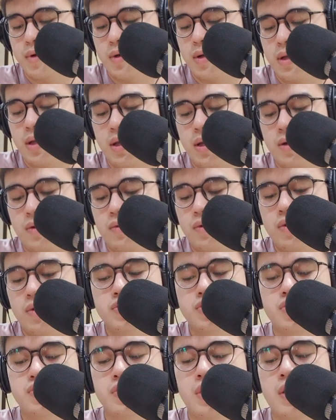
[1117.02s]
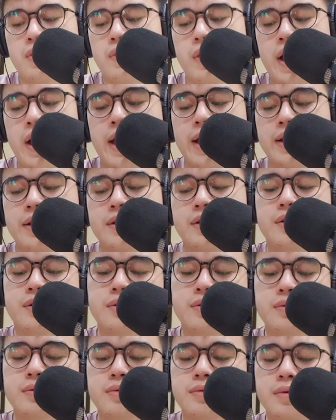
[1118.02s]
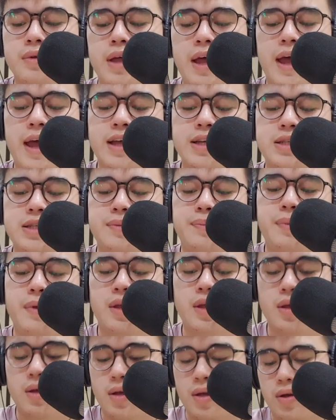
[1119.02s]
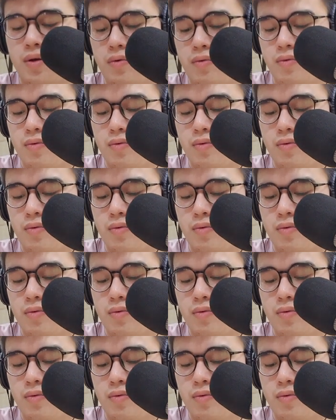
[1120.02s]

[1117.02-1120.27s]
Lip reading: equals to our angle SPQ.